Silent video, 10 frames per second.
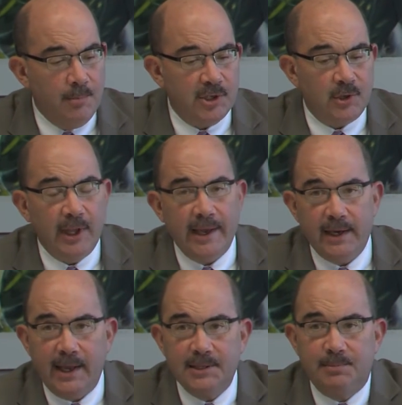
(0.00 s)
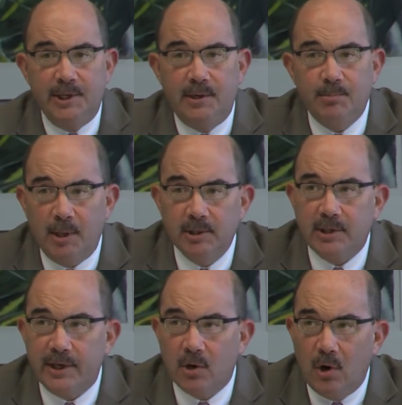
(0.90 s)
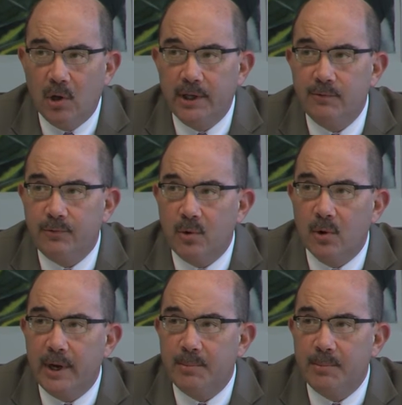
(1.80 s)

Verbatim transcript: Mr. Leggett has been publicly calling for